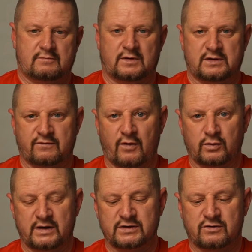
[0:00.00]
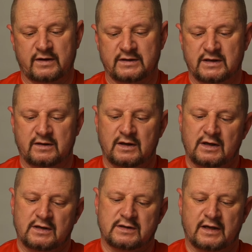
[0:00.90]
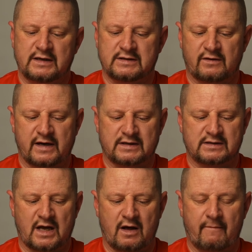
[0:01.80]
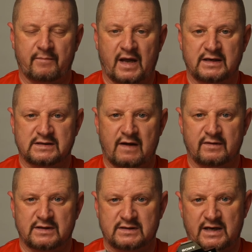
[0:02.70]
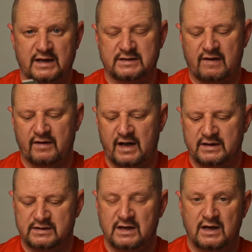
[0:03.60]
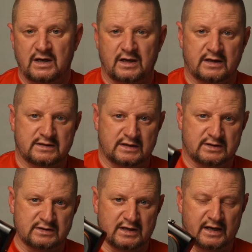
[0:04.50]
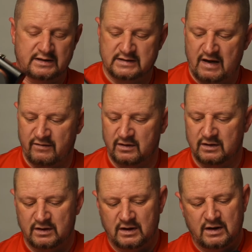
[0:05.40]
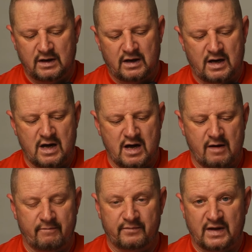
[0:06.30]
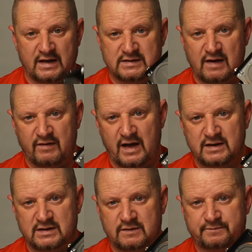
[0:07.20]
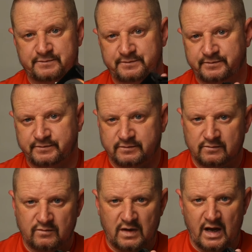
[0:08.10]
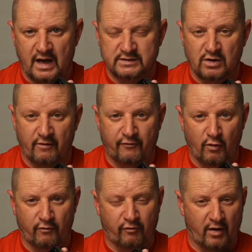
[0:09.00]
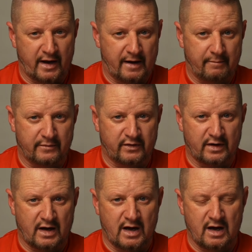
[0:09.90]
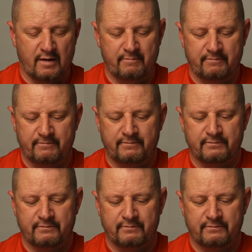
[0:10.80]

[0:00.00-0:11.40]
And just fold these screens in. So these are A7s. That's an A7S. That's just an A7. A7S has got a full framed 12,